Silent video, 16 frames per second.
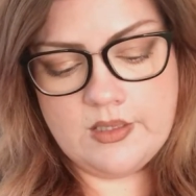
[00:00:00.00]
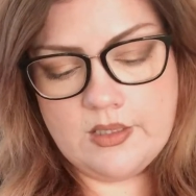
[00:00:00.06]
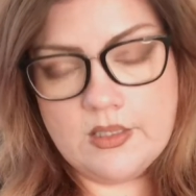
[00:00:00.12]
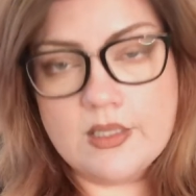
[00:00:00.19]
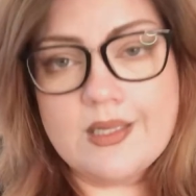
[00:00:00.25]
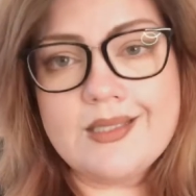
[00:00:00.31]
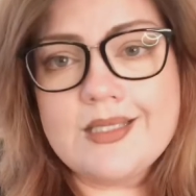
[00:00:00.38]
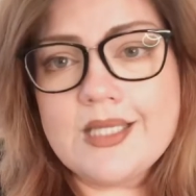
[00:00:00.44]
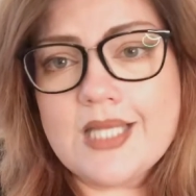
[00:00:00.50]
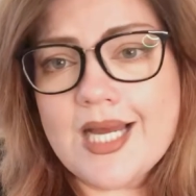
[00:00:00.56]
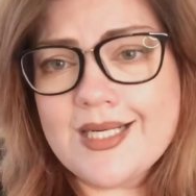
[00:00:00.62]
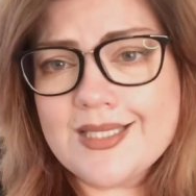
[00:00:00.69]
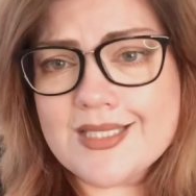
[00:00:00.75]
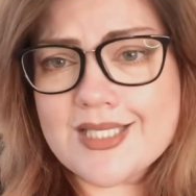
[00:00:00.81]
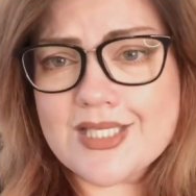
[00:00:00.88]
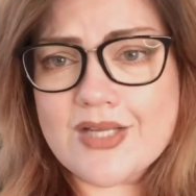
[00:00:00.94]
and a lot of
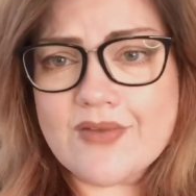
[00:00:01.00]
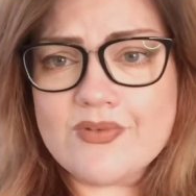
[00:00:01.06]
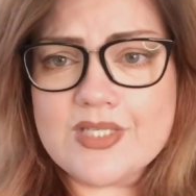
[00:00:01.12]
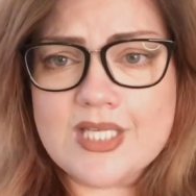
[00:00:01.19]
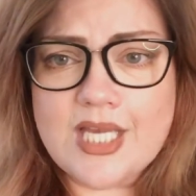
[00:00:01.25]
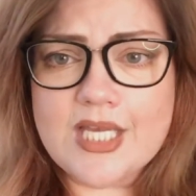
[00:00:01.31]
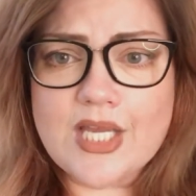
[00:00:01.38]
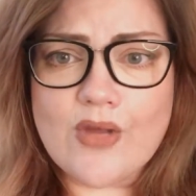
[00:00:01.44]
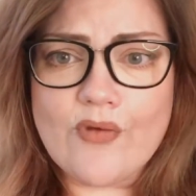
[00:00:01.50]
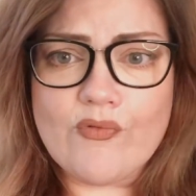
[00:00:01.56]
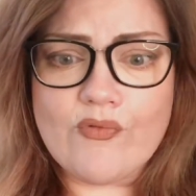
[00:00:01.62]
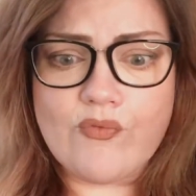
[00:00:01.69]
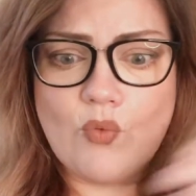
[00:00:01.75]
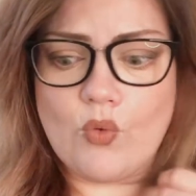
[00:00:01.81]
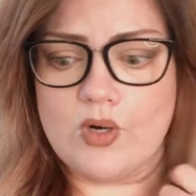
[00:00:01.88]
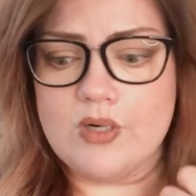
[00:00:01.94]
this stuff is like
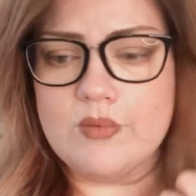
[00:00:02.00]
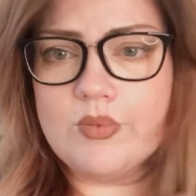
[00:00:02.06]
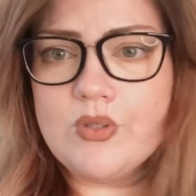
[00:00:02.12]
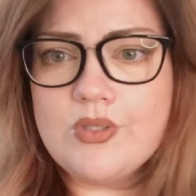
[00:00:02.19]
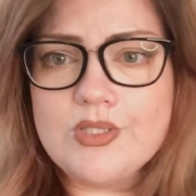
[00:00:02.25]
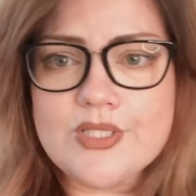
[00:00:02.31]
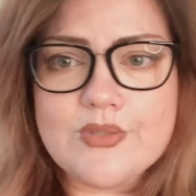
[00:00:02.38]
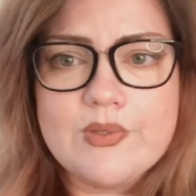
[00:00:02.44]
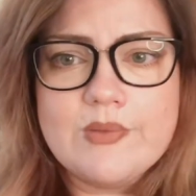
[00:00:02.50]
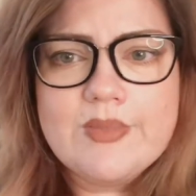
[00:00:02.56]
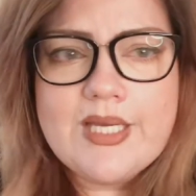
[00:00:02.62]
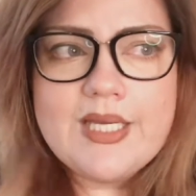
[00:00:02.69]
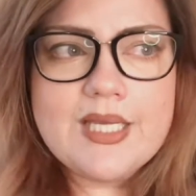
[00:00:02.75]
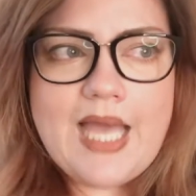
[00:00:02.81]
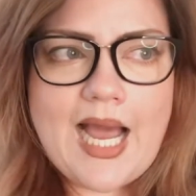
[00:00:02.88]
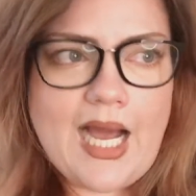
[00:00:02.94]
affordable, so I'm
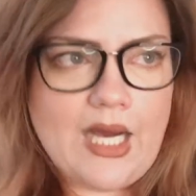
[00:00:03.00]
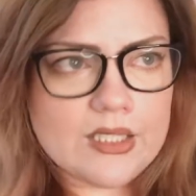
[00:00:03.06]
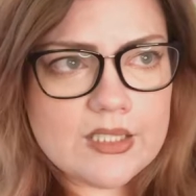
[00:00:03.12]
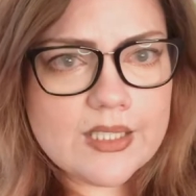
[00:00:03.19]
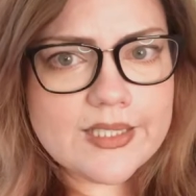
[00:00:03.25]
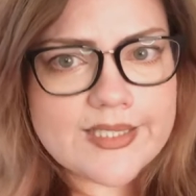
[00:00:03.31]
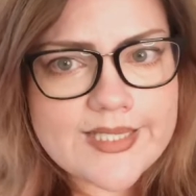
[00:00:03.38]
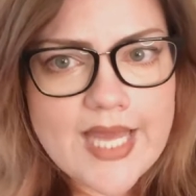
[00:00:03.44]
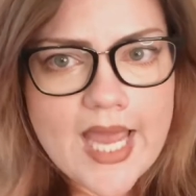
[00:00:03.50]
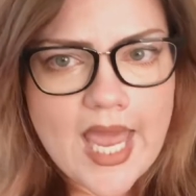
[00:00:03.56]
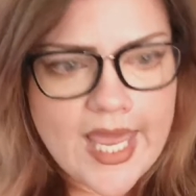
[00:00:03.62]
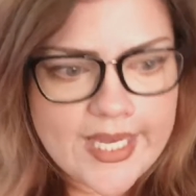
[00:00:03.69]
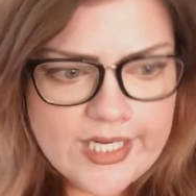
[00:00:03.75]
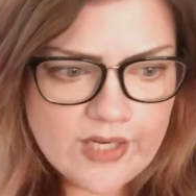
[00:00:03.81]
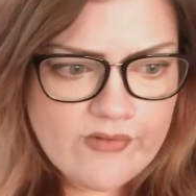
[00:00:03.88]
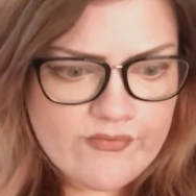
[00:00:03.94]
like, how did I get to
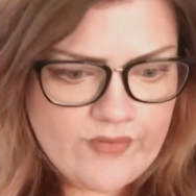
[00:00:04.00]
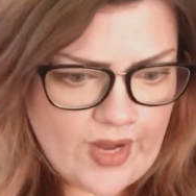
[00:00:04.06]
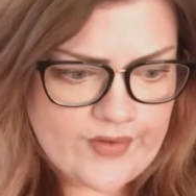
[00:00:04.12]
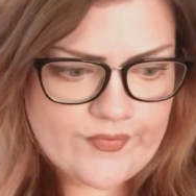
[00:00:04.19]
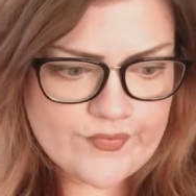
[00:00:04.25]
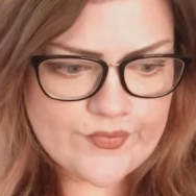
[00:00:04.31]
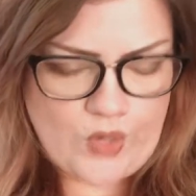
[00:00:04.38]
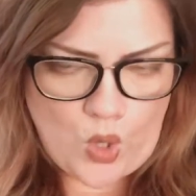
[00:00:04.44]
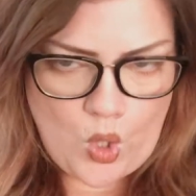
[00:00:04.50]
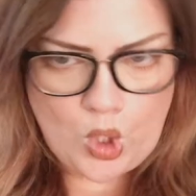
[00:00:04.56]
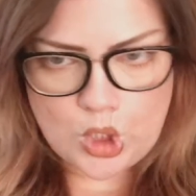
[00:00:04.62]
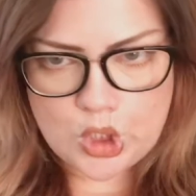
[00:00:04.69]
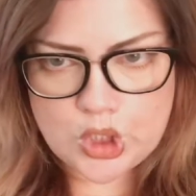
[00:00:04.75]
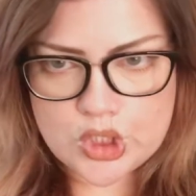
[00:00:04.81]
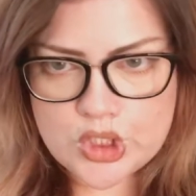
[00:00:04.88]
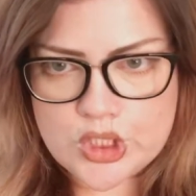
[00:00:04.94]

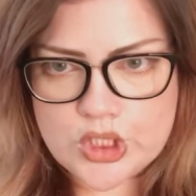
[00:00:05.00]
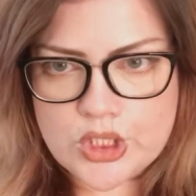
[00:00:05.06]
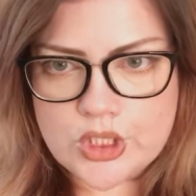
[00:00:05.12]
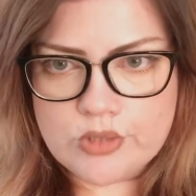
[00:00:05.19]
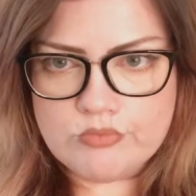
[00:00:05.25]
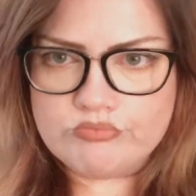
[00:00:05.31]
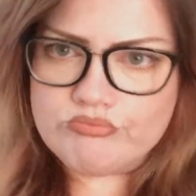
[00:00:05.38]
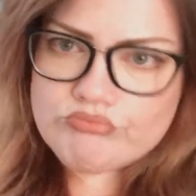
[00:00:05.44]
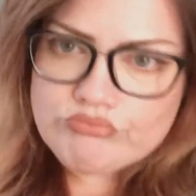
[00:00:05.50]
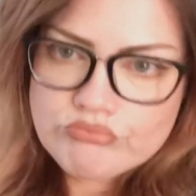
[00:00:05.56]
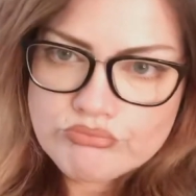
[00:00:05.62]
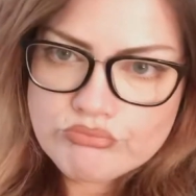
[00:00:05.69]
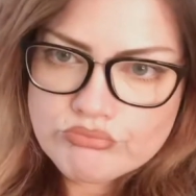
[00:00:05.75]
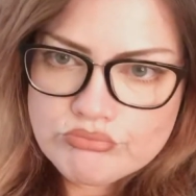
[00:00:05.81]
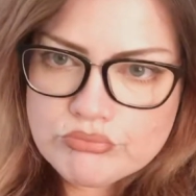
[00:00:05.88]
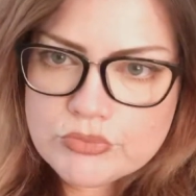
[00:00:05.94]
$85?
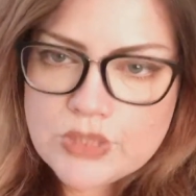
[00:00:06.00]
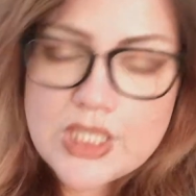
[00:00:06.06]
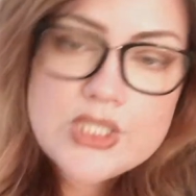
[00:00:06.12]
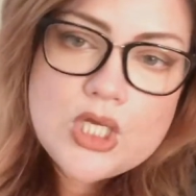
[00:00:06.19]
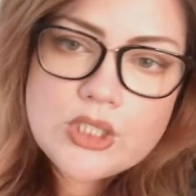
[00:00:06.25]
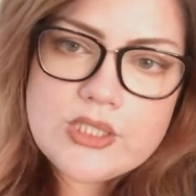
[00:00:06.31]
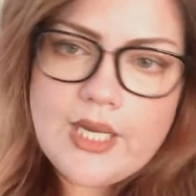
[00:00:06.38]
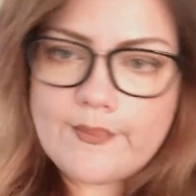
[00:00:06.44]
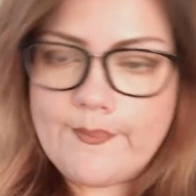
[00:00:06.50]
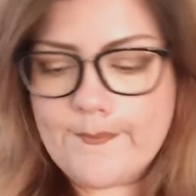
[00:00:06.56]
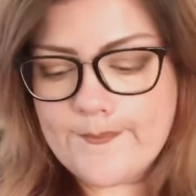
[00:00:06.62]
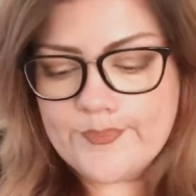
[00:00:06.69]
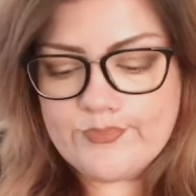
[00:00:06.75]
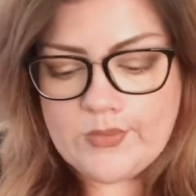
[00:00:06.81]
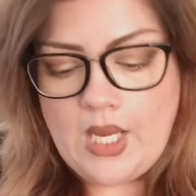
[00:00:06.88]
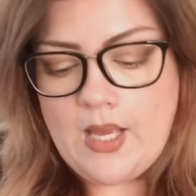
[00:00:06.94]
It's Ulta.
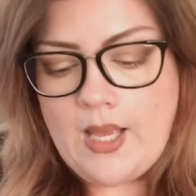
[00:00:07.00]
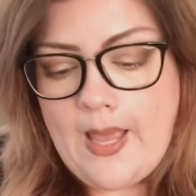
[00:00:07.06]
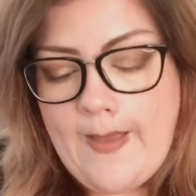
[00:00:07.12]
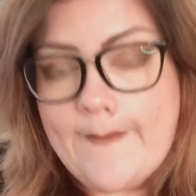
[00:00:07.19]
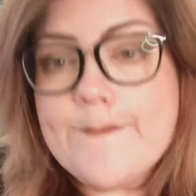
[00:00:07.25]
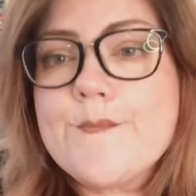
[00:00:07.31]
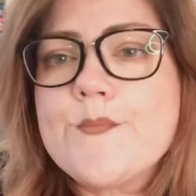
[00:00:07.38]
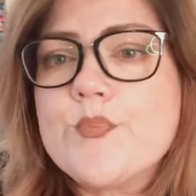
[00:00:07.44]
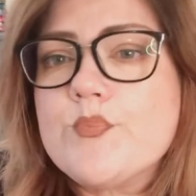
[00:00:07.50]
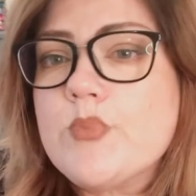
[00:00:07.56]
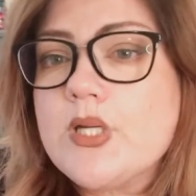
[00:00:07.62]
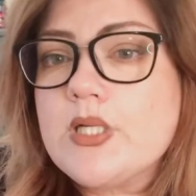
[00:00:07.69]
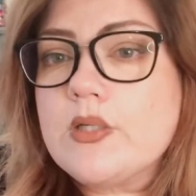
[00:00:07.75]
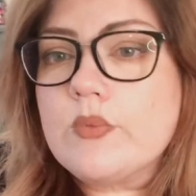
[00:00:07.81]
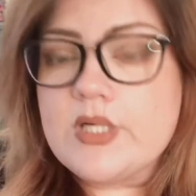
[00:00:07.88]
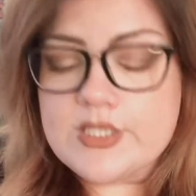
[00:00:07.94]
But
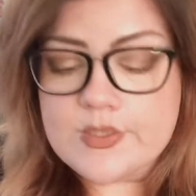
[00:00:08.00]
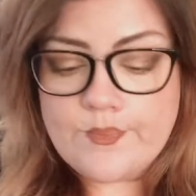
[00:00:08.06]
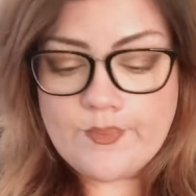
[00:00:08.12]
anyways,